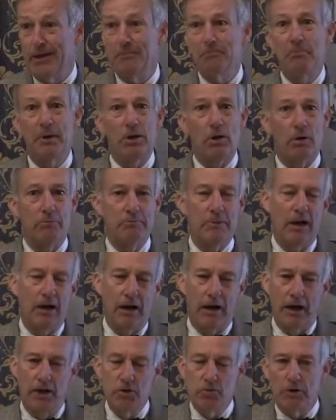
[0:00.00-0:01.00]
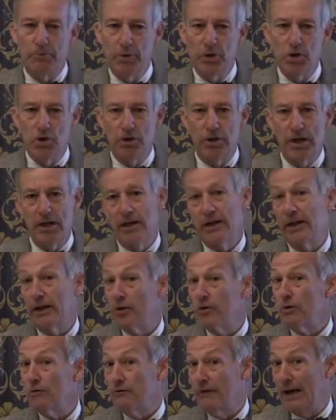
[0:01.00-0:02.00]
but underappreciated and
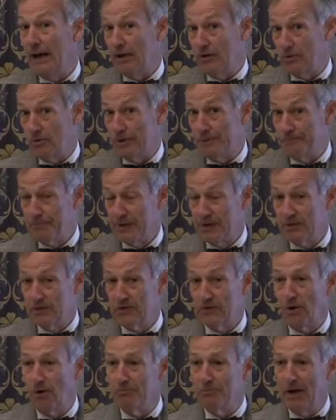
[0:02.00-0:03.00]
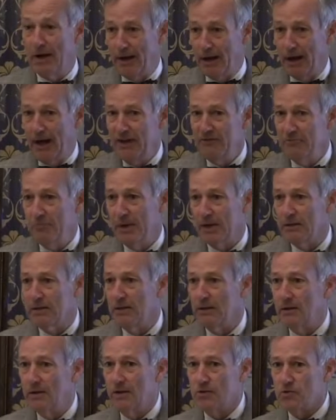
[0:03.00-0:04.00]
undervalued. So I've picked
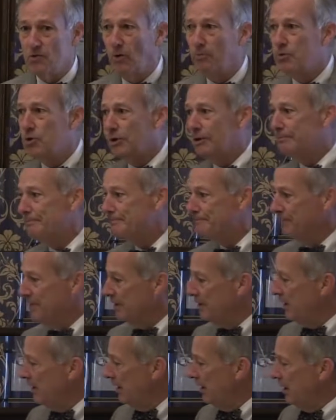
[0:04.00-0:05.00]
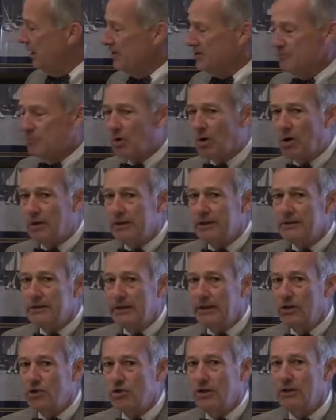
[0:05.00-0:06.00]
the sculpture, Esmeralda
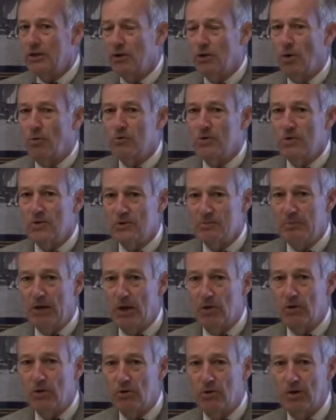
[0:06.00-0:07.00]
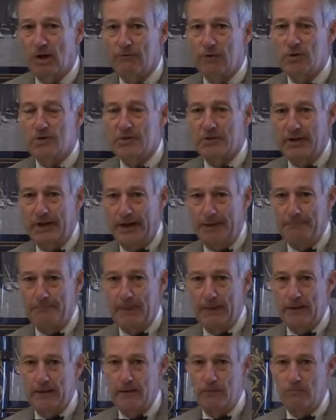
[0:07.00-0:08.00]
Teaching the Goat to Spell Her Lover's Name.
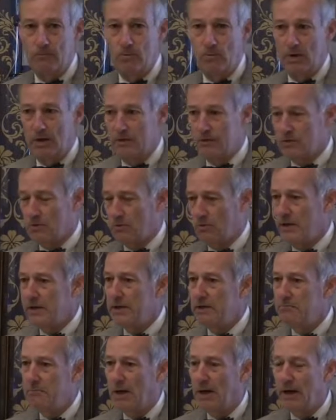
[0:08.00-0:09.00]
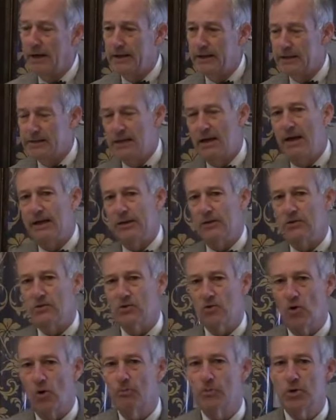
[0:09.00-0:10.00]
It was created by an Italian
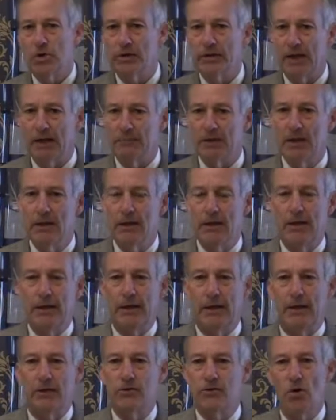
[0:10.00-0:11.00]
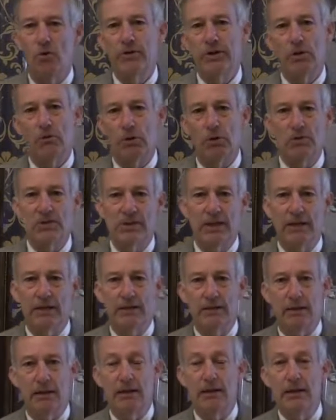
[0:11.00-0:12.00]
sculptor named Antonio
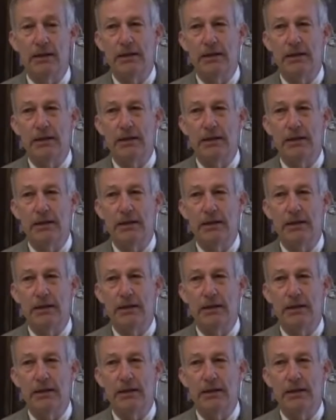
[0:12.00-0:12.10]
Rosetti